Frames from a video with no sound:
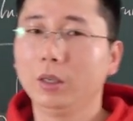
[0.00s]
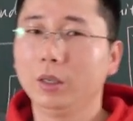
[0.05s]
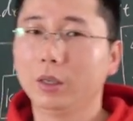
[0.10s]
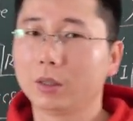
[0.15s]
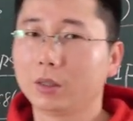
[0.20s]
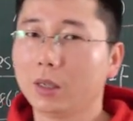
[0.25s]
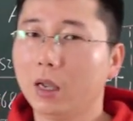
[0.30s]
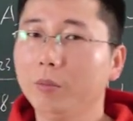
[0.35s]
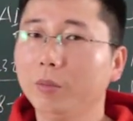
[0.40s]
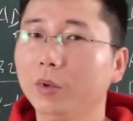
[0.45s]

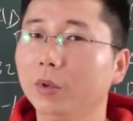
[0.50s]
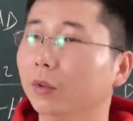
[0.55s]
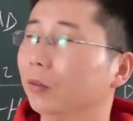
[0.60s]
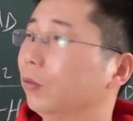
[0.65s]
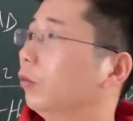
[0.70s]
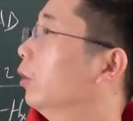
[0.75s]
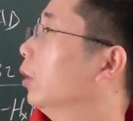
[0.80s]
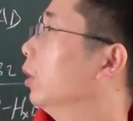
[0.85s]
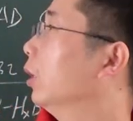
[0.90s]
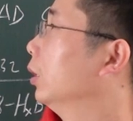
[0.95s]
example
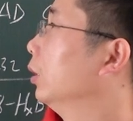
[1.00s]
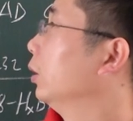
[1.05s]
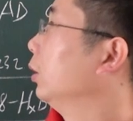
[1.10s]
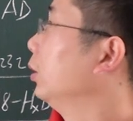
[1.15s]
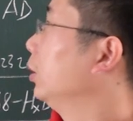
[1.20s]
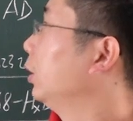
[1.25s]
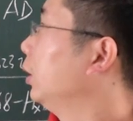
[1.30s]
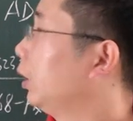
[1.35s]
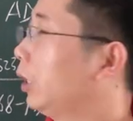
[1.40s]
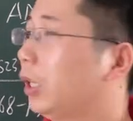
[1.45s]
for
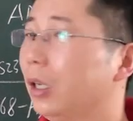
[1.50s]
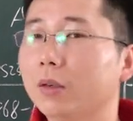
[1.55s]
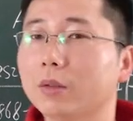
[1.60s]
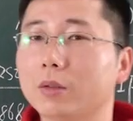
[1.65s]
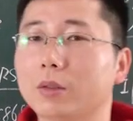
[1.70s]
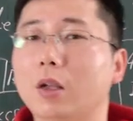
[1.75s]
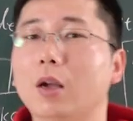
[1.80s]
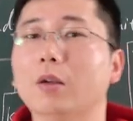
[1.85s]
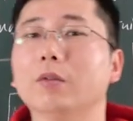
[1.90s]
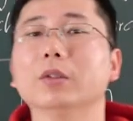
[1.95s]

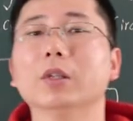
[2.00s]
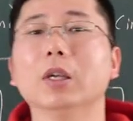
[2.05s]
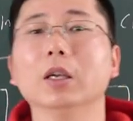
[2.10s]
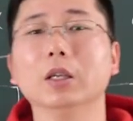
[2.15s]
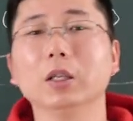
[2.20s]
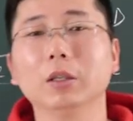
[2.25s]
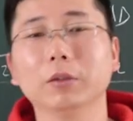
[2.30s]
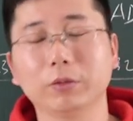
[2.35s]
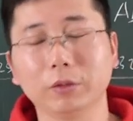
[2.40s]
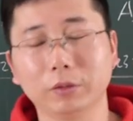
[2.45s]
details of the
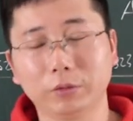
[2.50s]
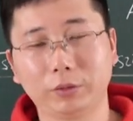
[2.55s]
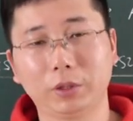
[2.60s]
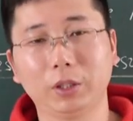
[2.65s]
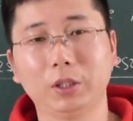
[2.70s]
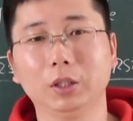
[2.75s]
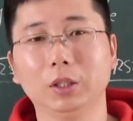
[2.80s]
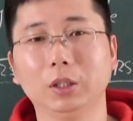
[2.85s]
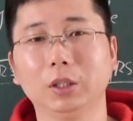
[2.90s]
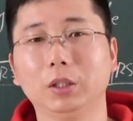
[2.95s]
F
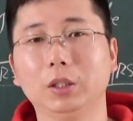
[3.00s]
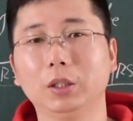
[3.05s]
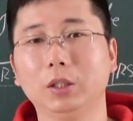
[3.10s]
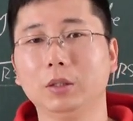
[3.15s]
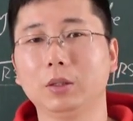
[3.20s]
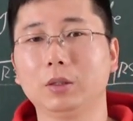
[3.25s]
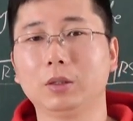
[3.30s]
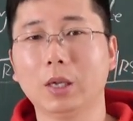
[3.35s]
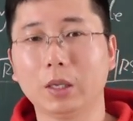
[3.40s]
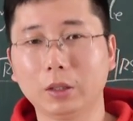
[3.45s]
T T
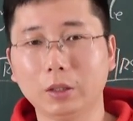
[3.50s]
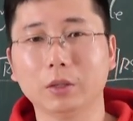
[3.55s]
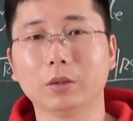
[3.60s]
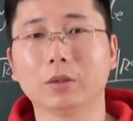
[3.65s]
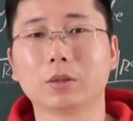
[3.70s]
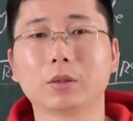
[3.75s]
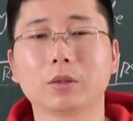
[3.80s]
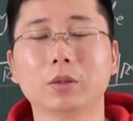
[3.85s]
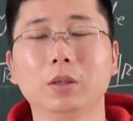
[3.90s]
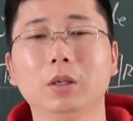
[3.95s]
T
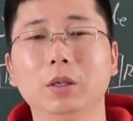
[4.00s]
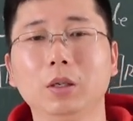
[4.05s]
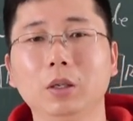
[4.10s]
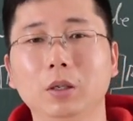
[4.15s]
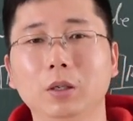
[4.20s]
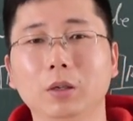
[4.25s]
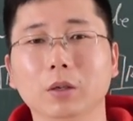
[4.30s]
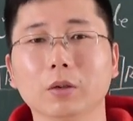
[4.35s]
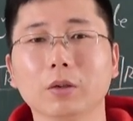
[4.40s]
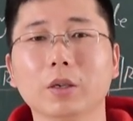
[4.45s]
settings.
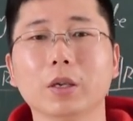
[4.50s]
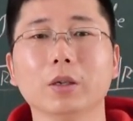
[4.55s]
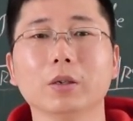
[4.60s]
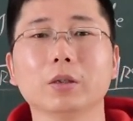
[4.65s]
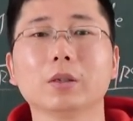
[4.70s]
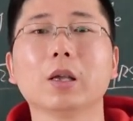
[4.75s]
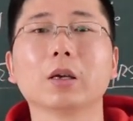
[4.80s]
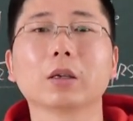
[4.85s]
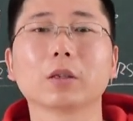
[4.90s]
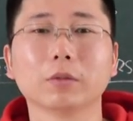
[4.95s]
Okay,
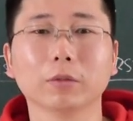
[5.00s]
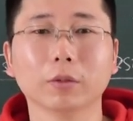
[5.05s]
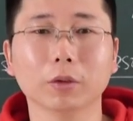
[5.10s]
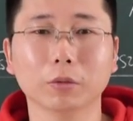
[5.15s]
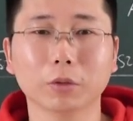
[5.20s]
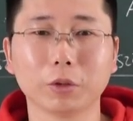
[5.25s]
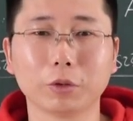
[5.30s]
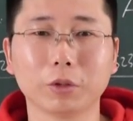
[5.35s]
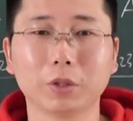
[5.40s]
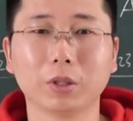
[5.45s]
thanks
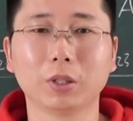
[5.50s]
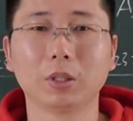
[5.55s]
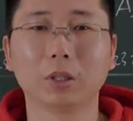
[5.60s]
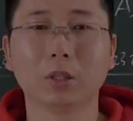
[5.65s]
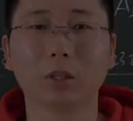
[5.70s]
for watching.